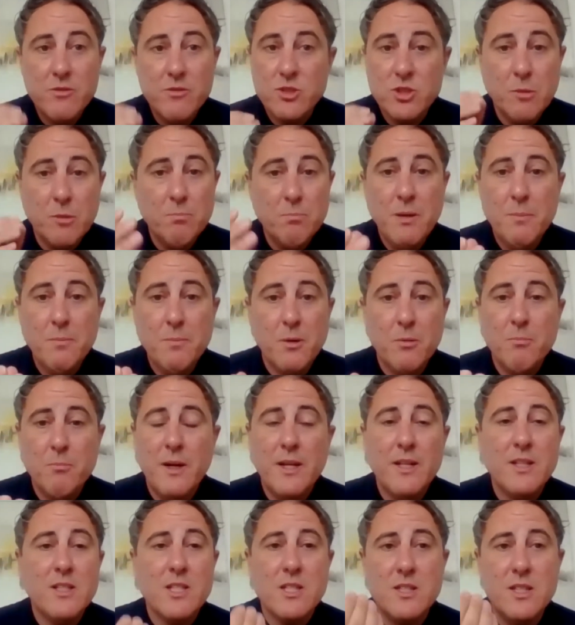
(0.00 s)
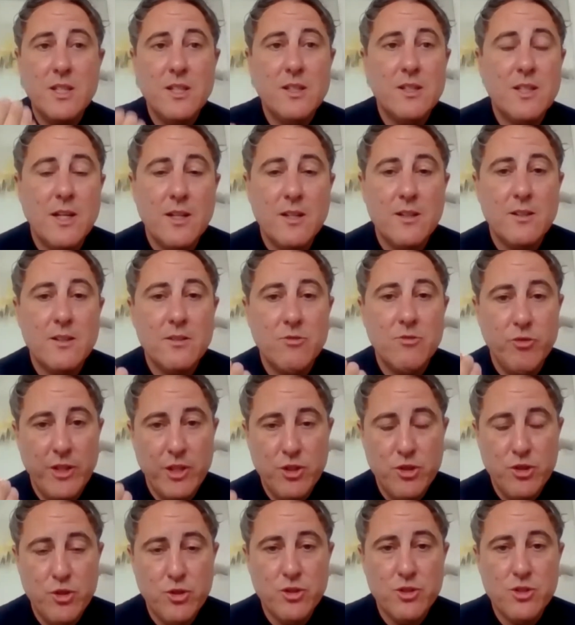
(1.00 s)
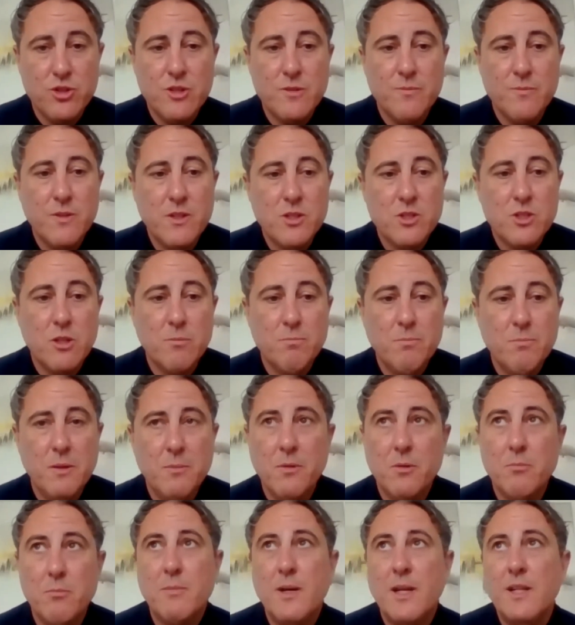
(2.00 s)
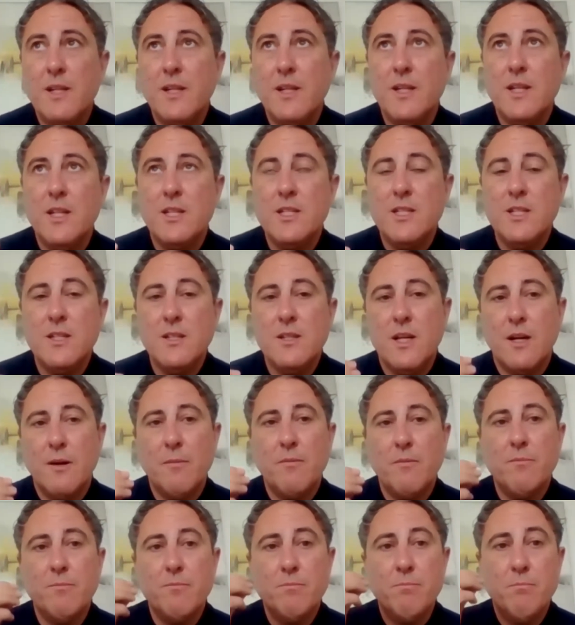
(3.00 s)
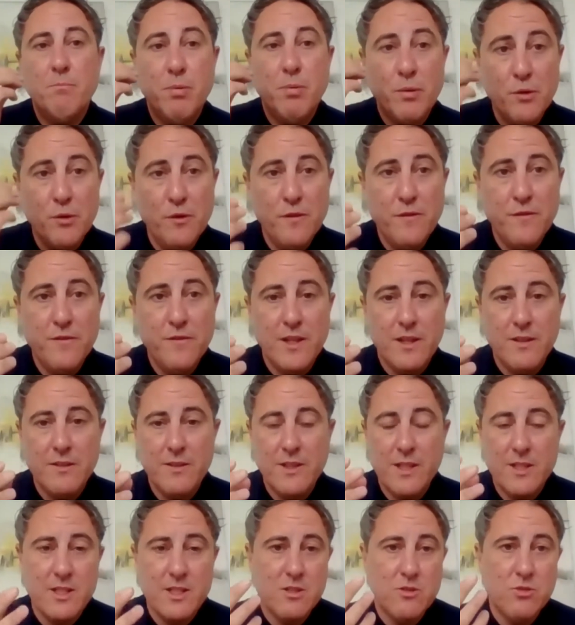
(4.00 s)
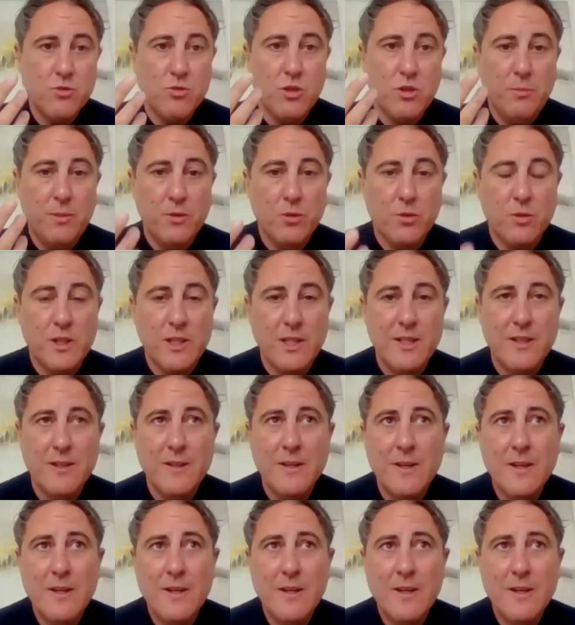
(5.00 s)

Some people might just need that reassurance. Some people might need to see that proof that this is going to be okay.